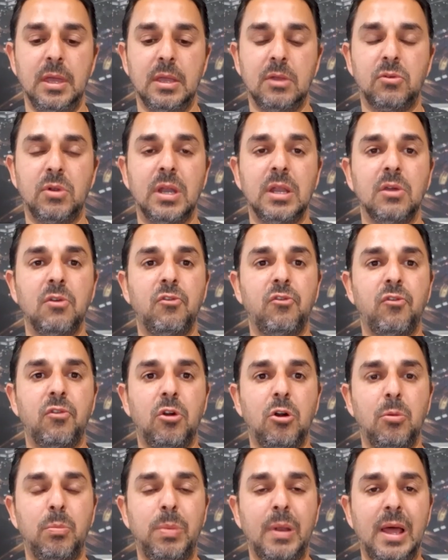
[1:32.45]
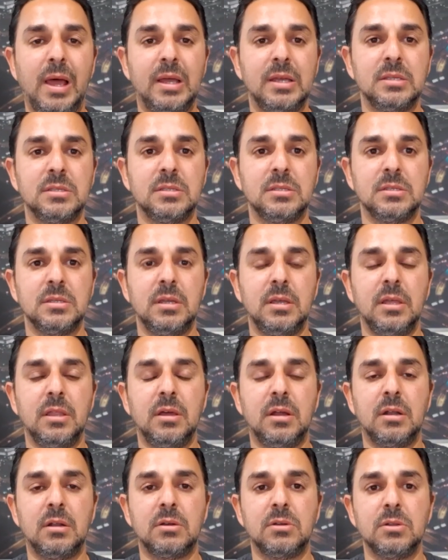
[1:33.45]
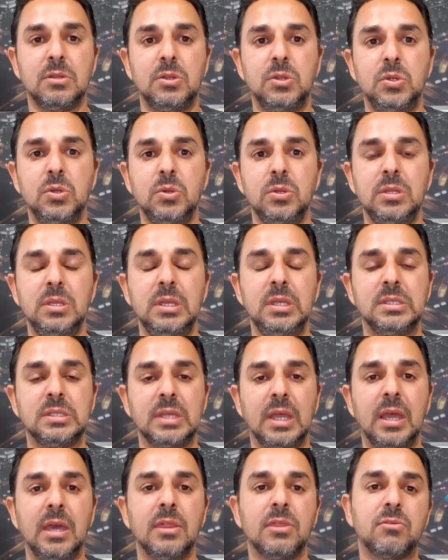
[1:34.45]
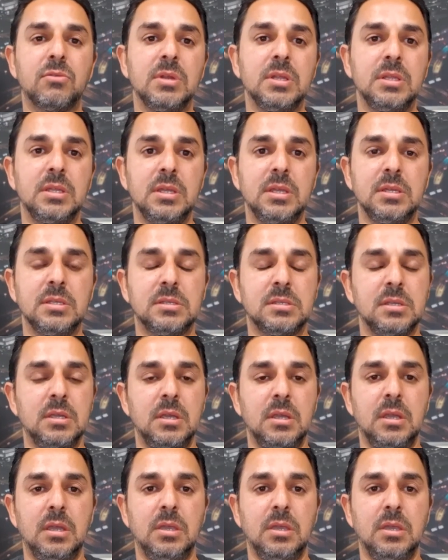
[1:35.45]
creating floor plans that are 2Ds and 3Ds.